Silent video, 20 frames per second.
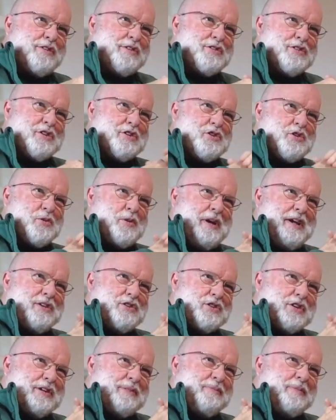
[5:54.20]
of the
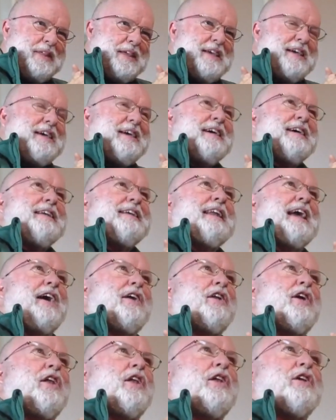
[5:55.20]
situation. Mm-hmm. Now
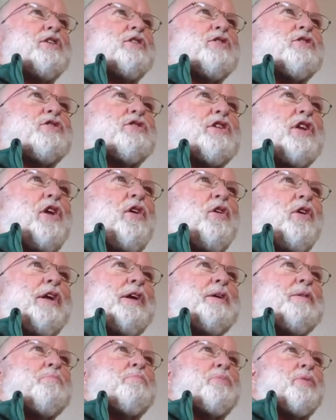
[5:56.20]
to
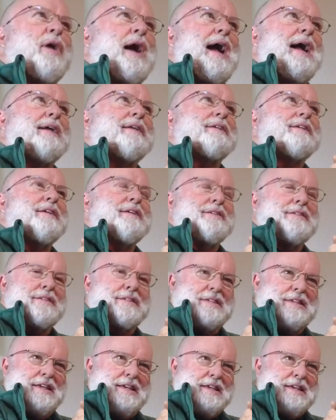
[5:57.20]
slowly
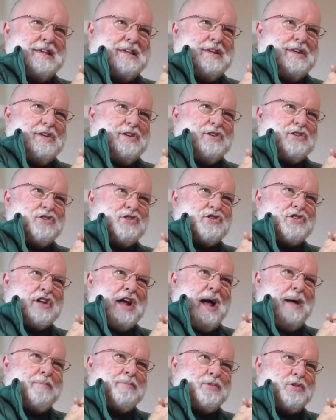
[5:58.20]
practice,
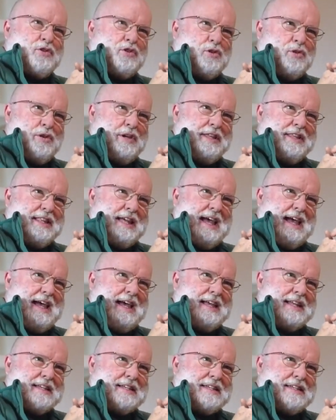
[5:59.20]
stop doing
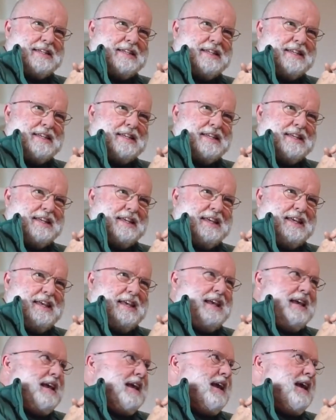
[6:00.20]
that,
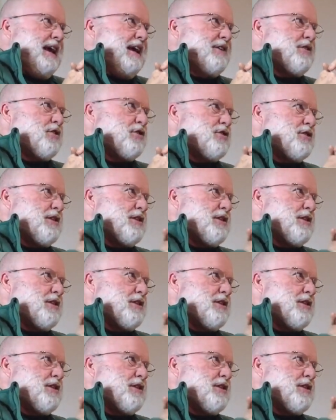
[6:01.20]
mm-hmm. and to